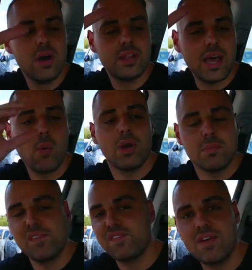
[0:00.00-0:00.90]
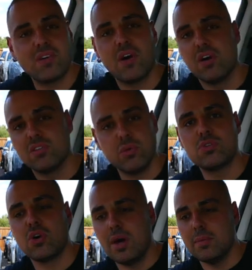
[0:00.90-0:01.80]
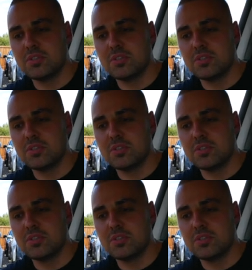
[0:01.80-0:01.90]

They're one of my favorite cars of all time.